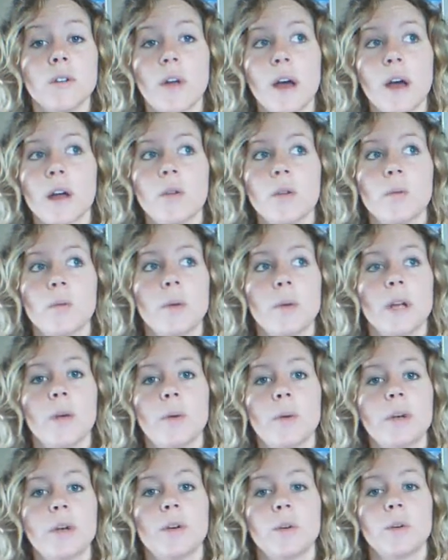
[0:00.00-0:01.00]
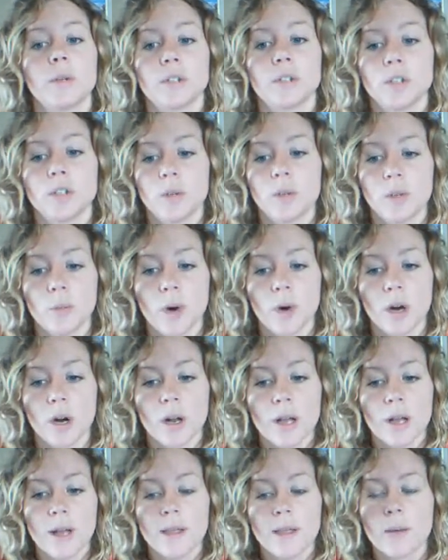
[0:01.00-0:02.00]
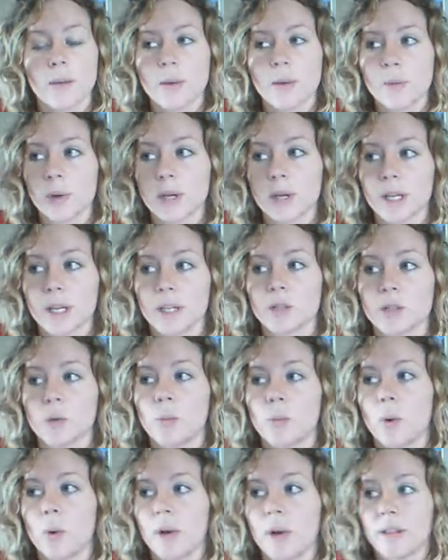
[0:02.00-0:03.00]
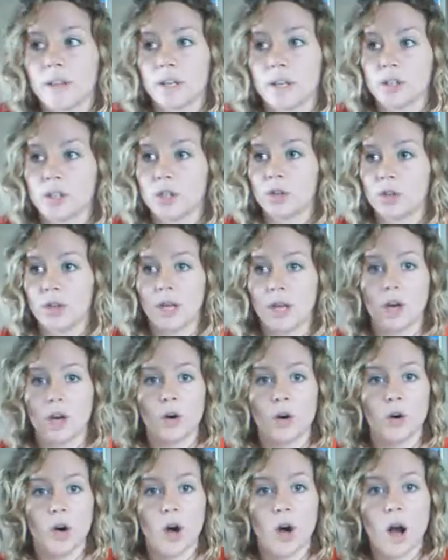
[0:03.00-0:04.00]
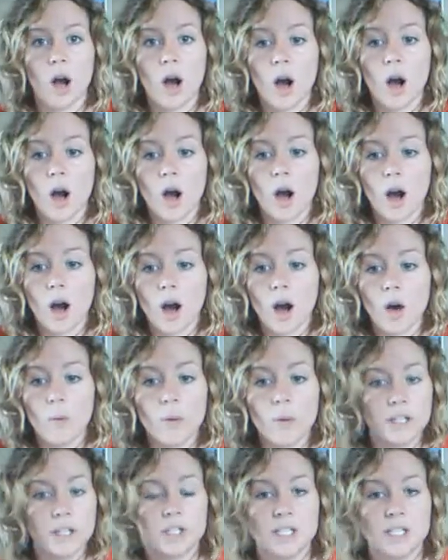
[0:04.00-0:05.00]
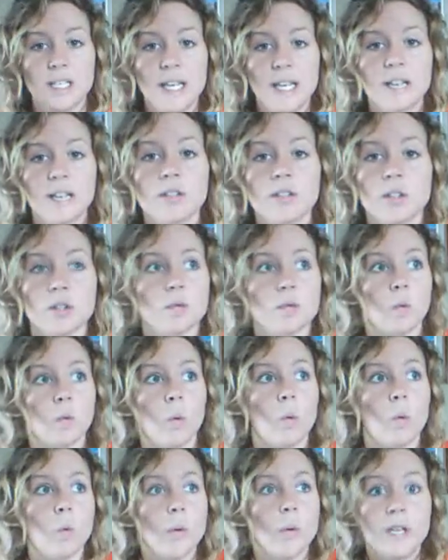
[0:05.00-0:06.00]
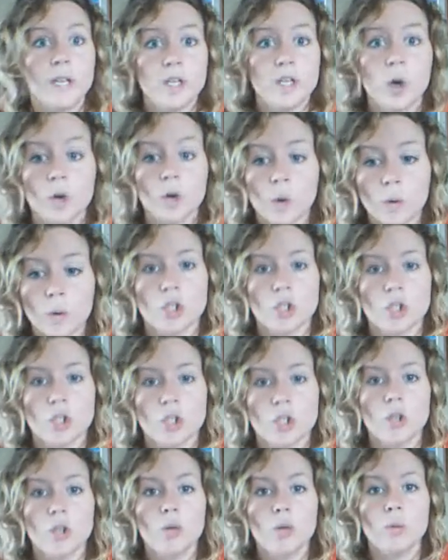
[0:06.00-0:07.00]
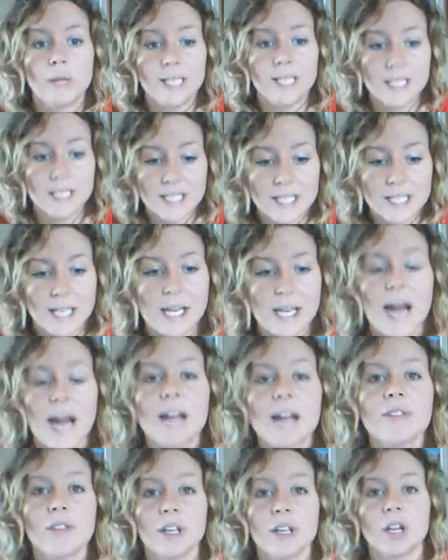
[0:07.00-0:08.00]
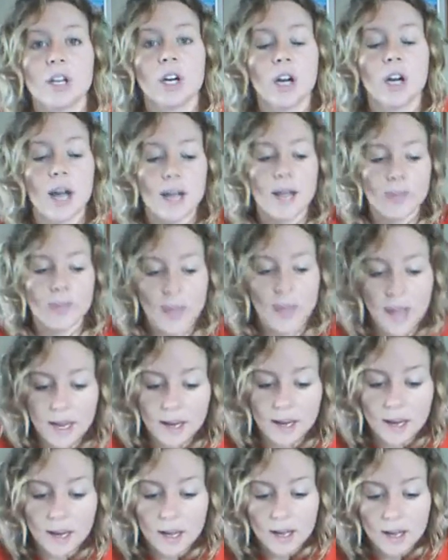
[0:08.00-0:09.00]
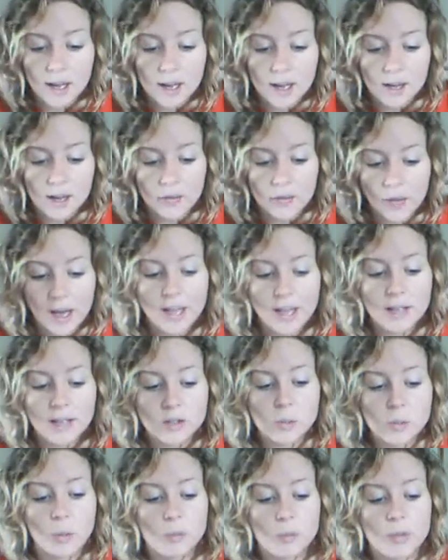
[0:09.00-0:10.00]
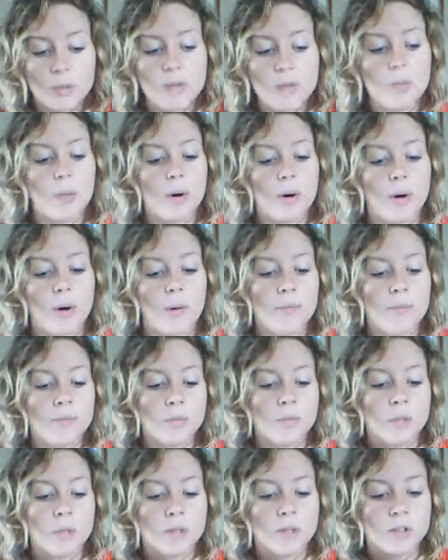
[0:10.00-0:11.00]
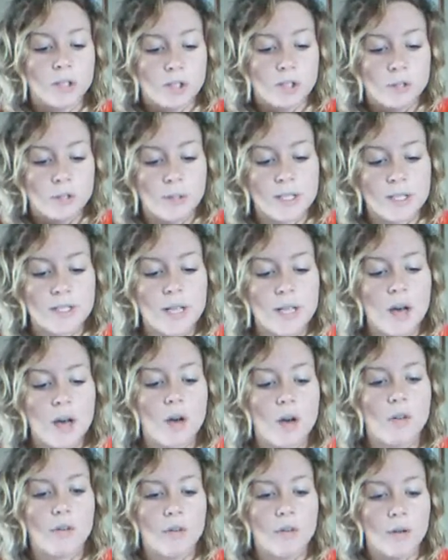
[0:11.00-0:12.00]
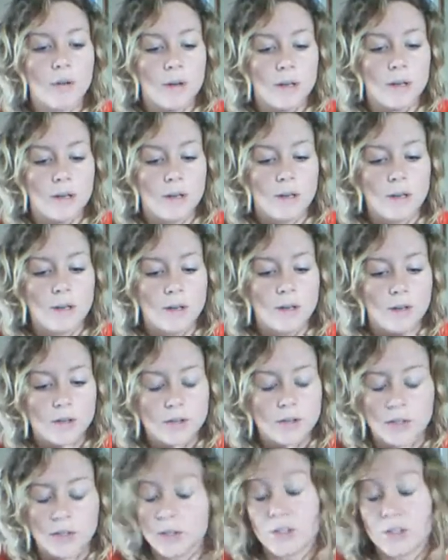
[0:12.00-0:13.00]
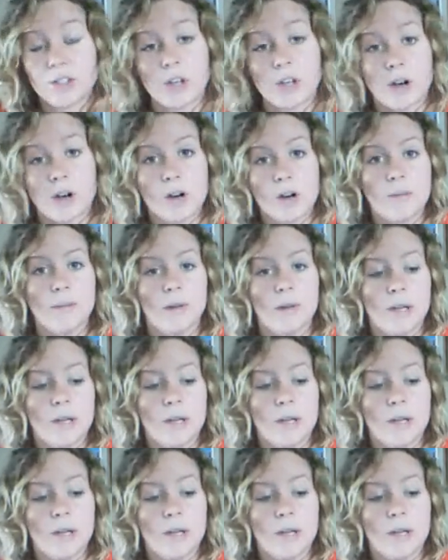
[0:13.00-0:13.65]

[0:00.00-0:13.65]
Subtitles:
that we don't know what to do anymore. That people are getting to a point that they go, we just need answers. We don't know what to do. We need to get out of here. And then that is when people, such as myself, such as Tom,